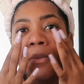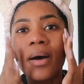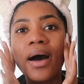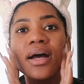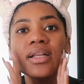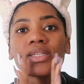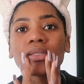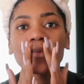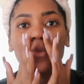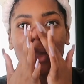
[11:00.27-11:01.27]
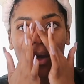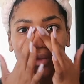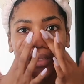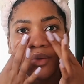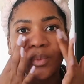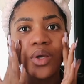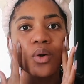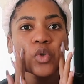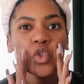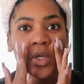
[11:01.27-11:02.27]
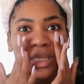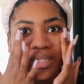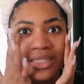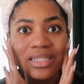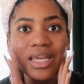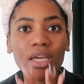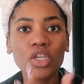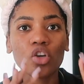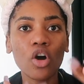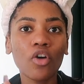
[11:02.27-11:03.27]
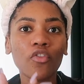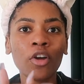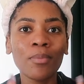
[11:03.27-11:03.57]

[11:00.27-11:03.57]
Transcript: But now that we are also in the stage of